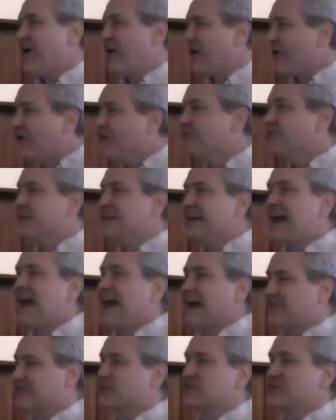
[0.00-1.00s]
only
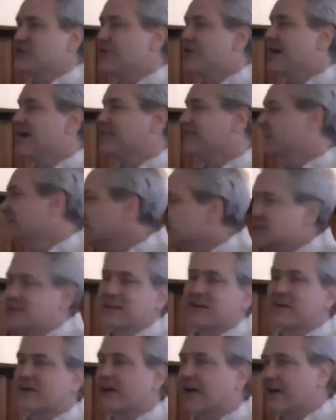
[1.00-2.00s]
after you have kicked
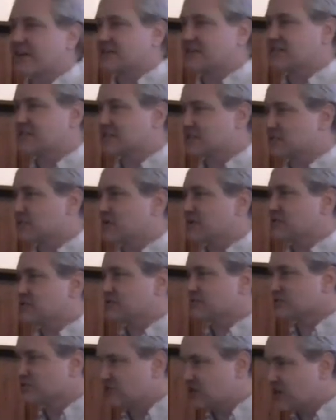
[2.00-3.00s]
their ass six ways
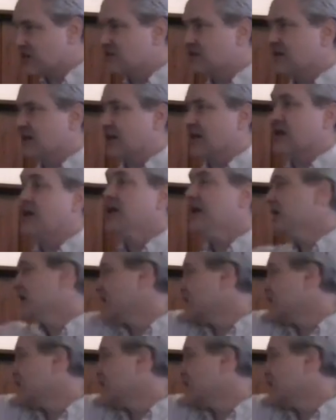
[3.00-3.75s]
from Sunday